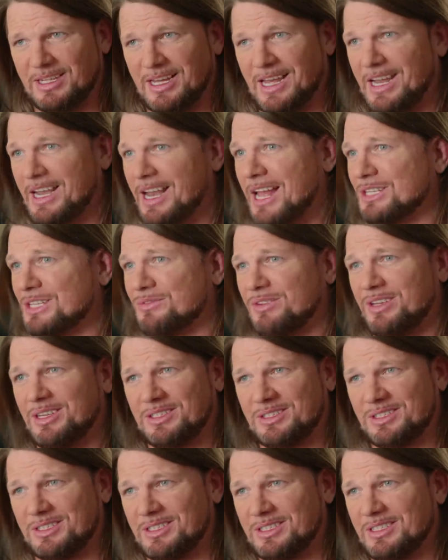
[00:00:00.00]
I didn't ask
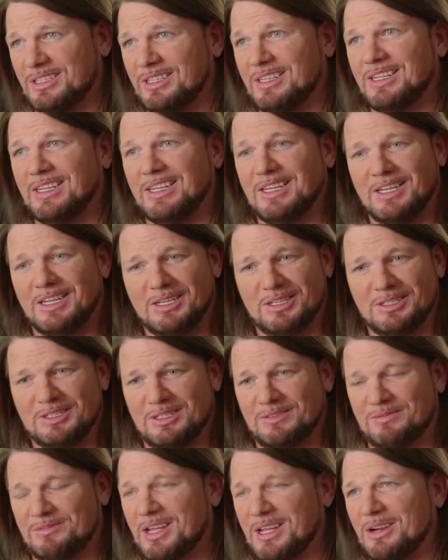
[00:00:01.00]
Vince because
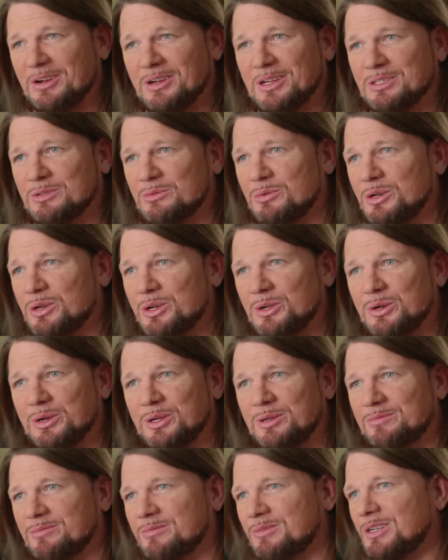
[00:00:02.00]
if Taker doesn't want to do
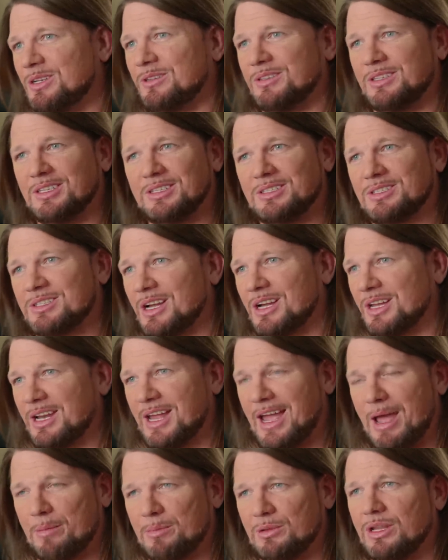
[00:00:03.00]
it, well, then it's not going to
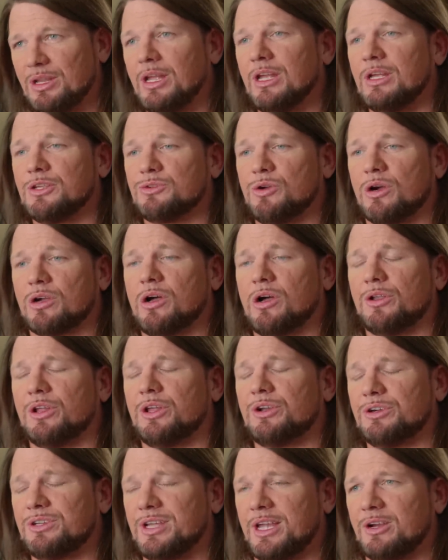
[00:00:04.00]
happen. So I called
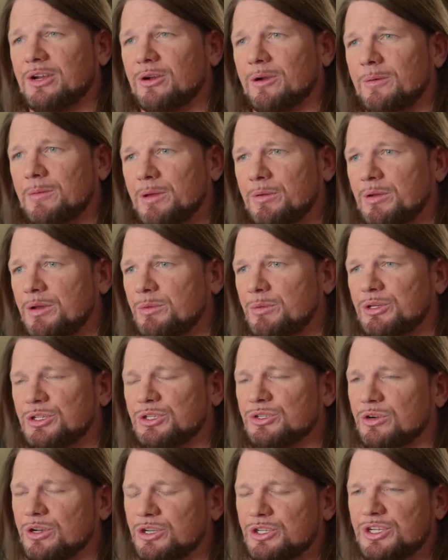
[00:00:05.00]
Undertaker. I mean, we just
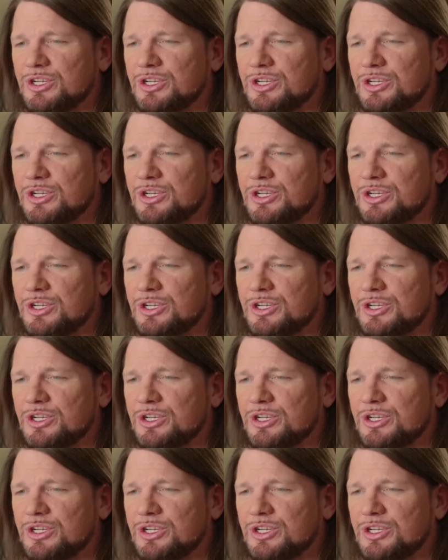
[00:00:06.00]
started